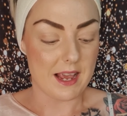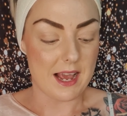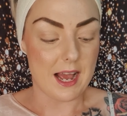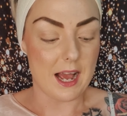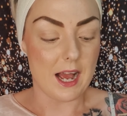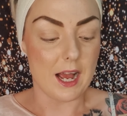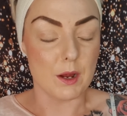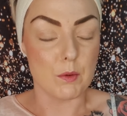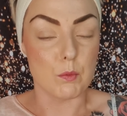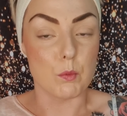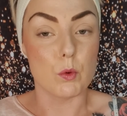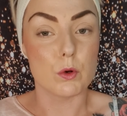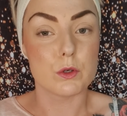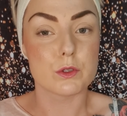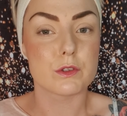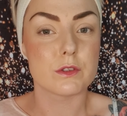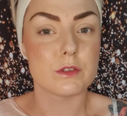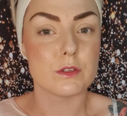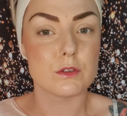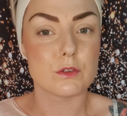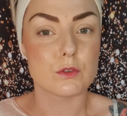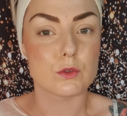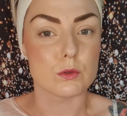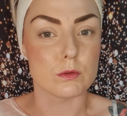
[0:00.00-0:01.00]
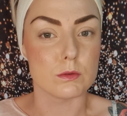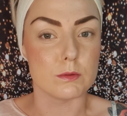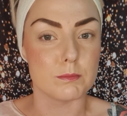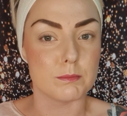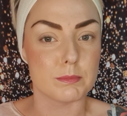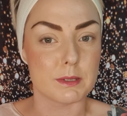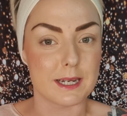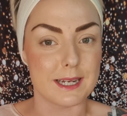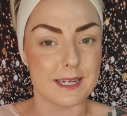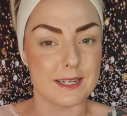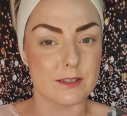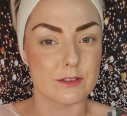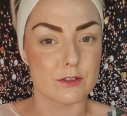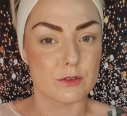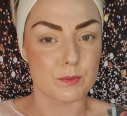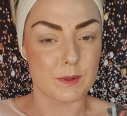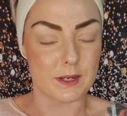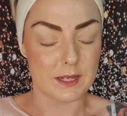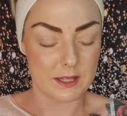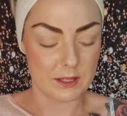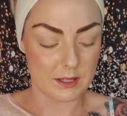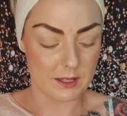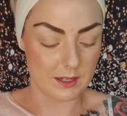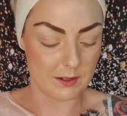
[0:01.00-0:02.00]
I wasn't so impressed
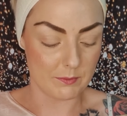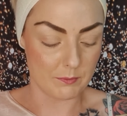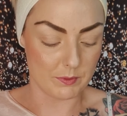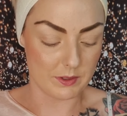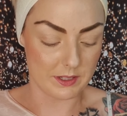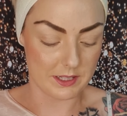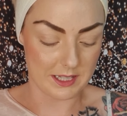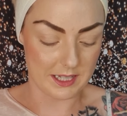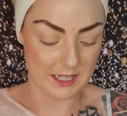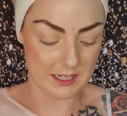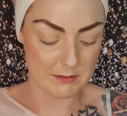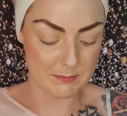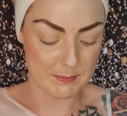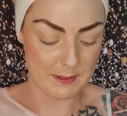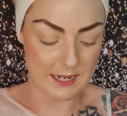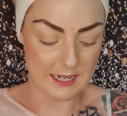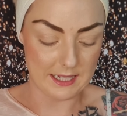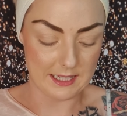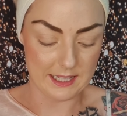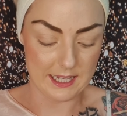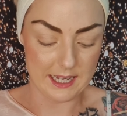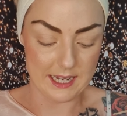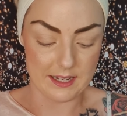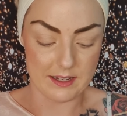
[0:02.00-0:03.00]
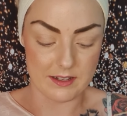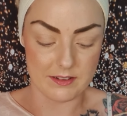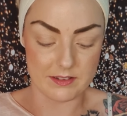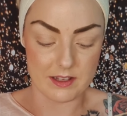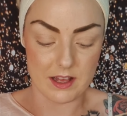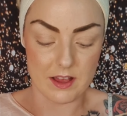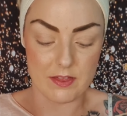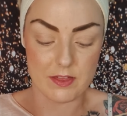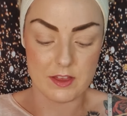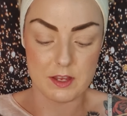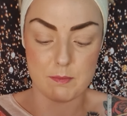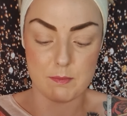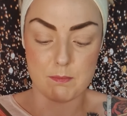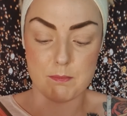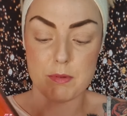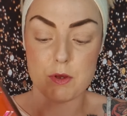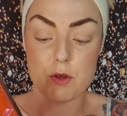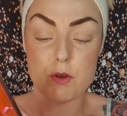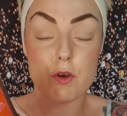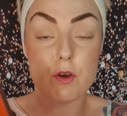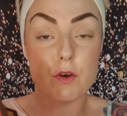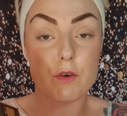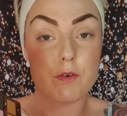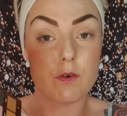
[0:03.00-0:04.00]
with this palette is the
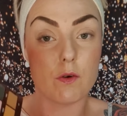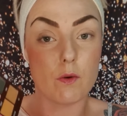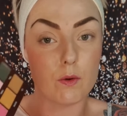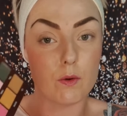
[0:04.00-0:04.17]
beautiful